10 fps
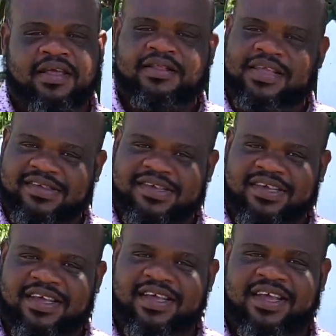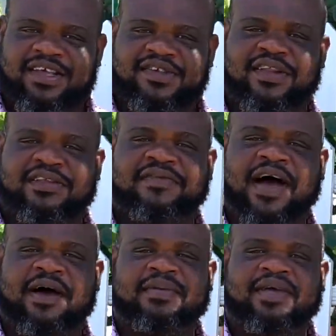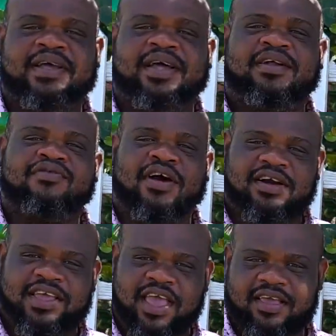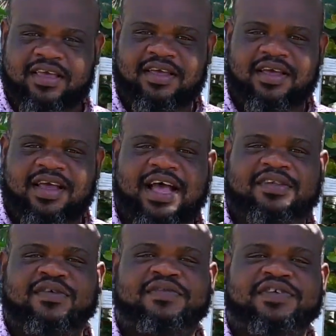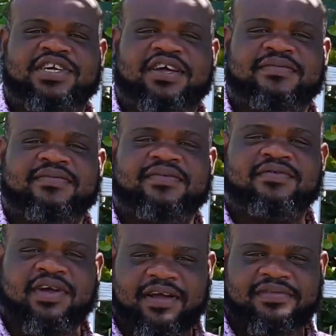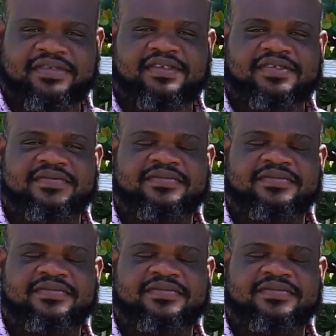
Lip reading: This is on the farm, and Ronald King has our feature right after this.